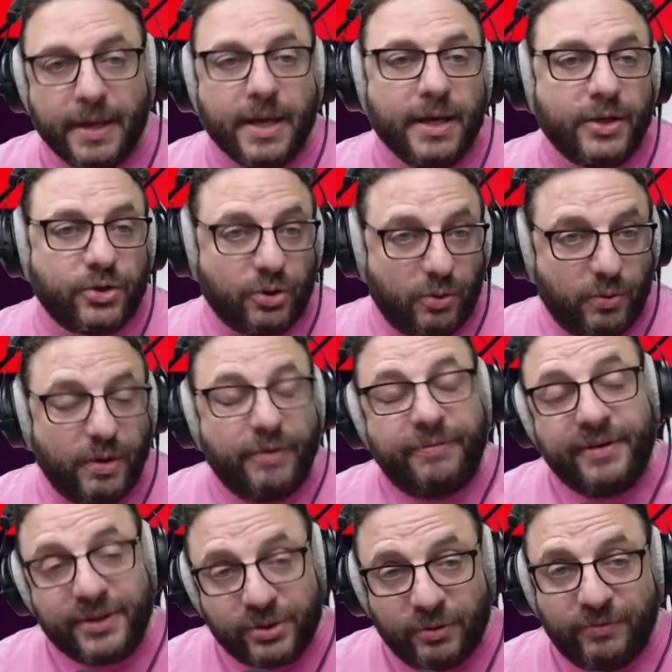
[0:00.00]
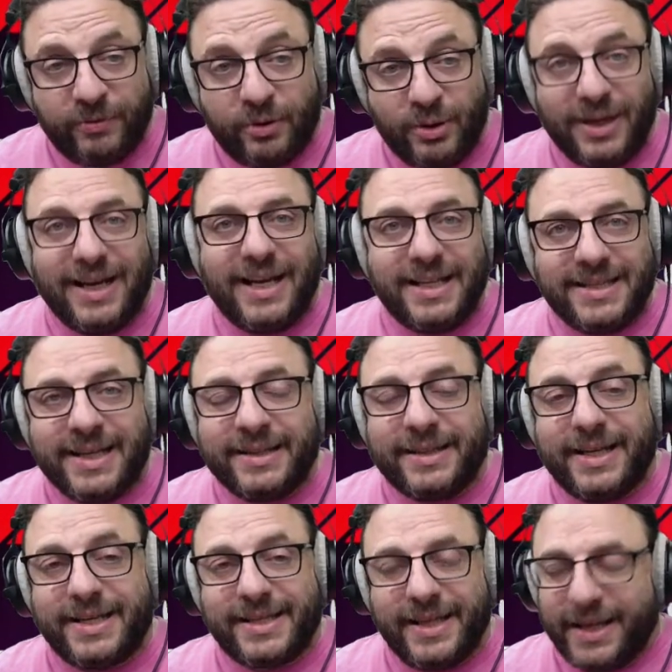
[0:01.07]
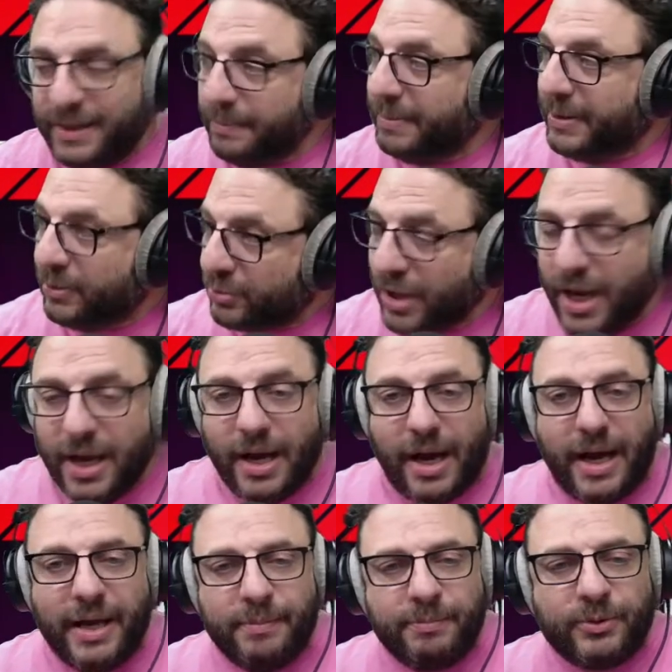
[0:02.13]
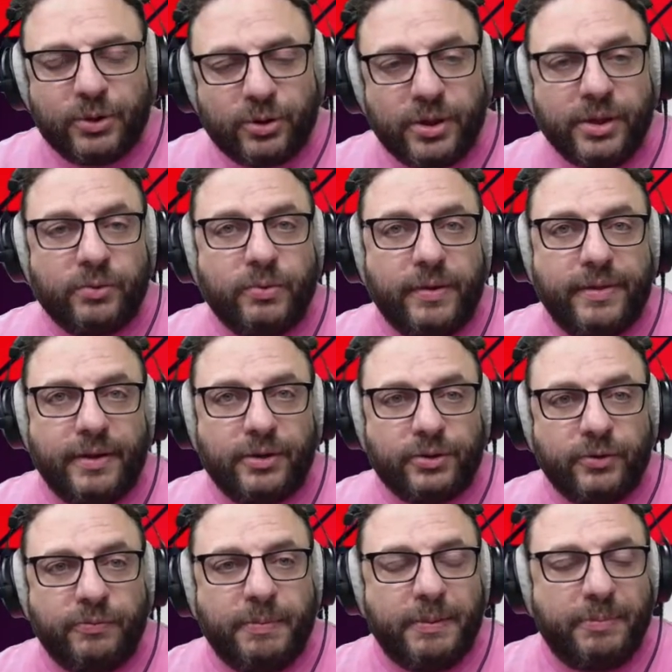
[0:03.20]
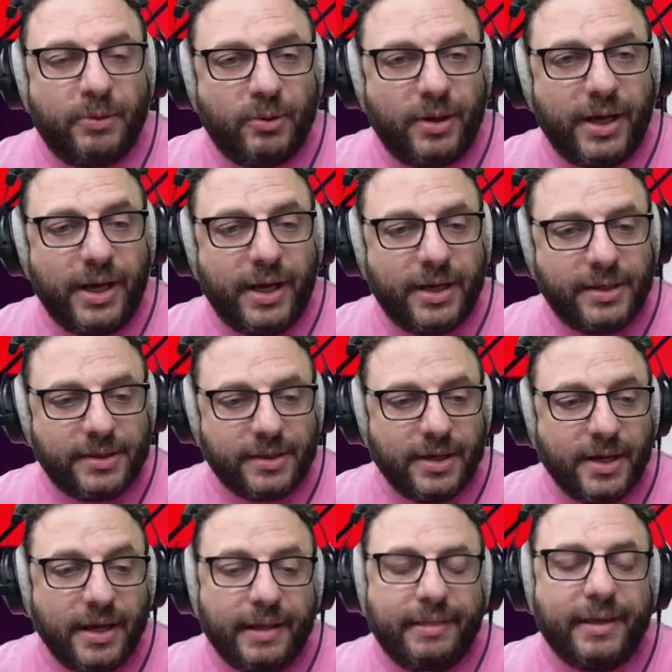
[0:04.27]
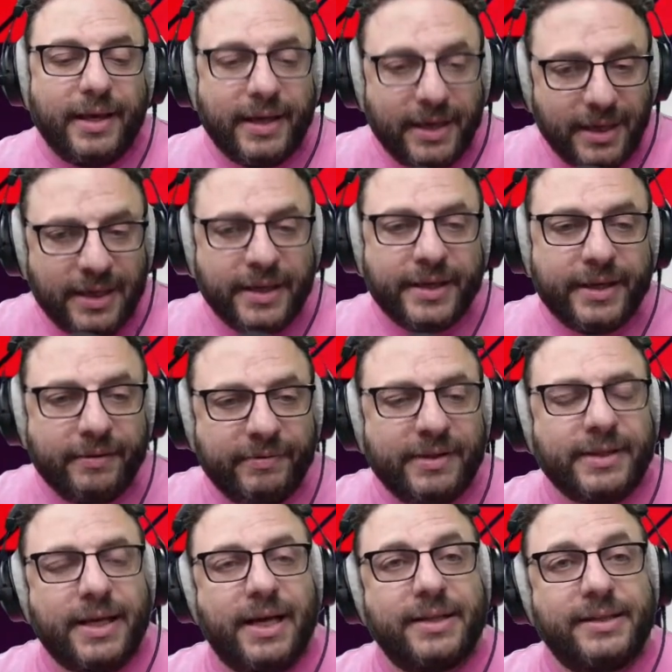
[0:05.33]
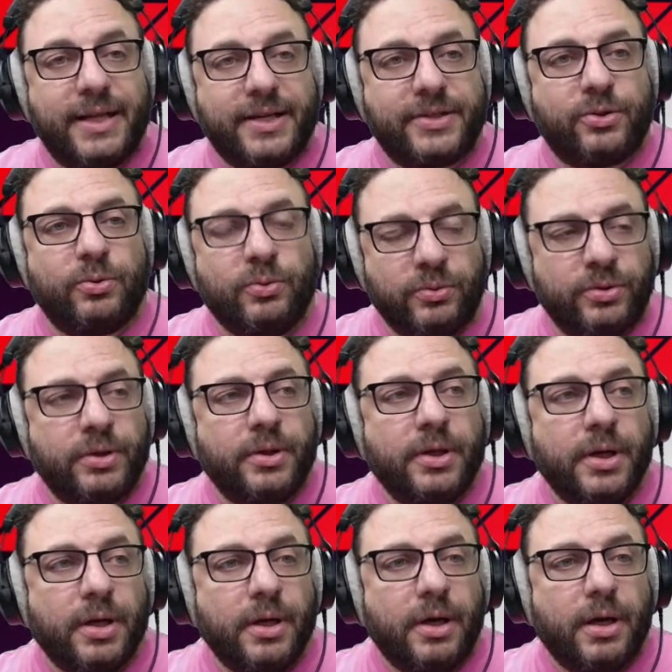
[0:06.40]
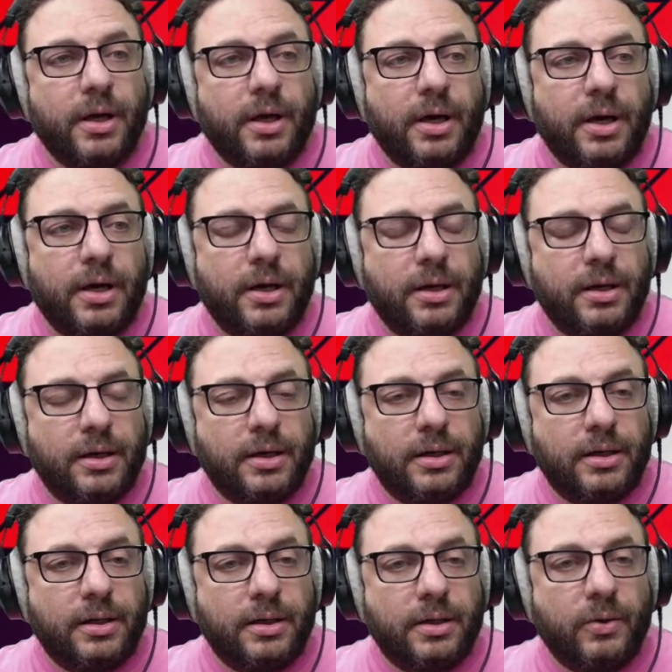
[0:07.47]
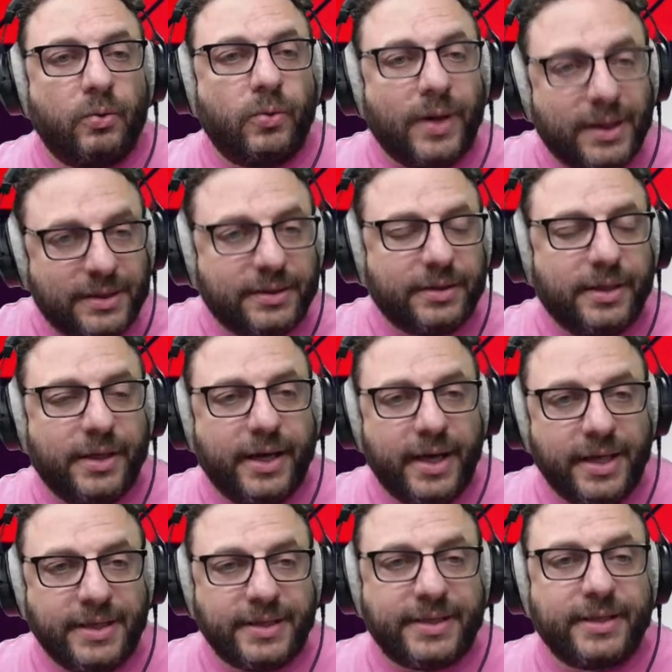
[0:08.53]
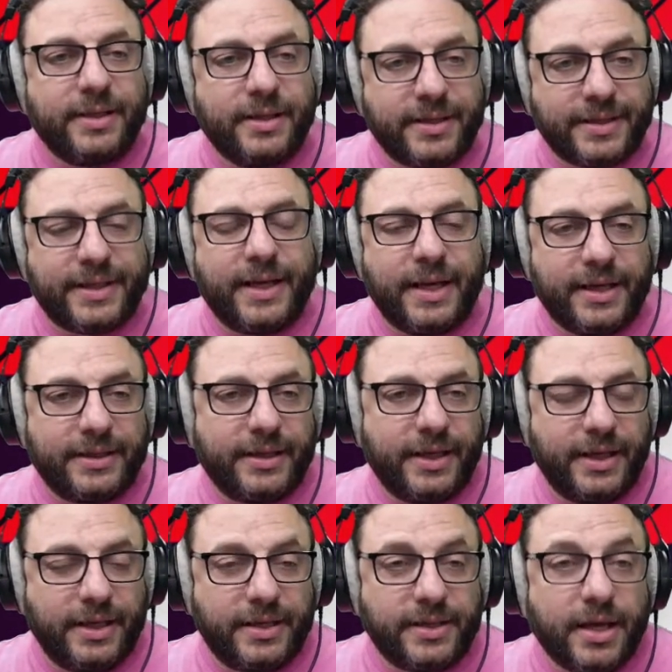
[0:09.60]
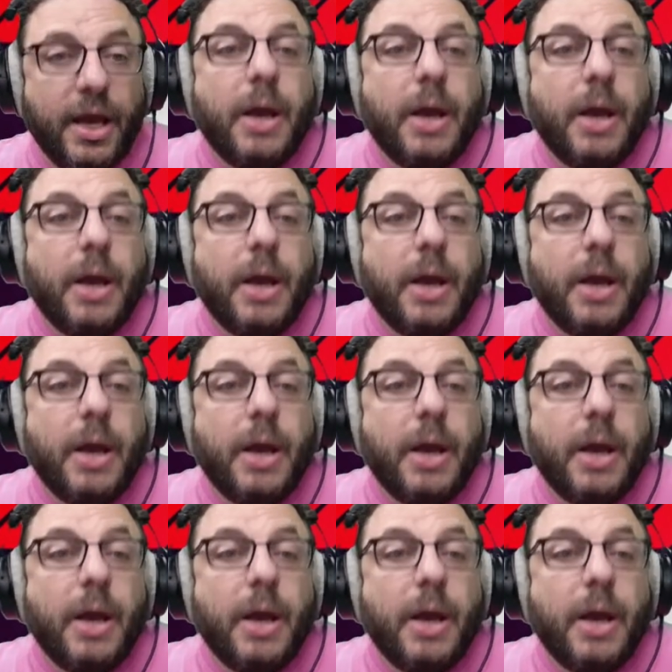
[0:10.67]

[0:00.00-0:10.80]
So first of all, let's understand, because I'm talking with a lot of people and they really haven't understood what race start is.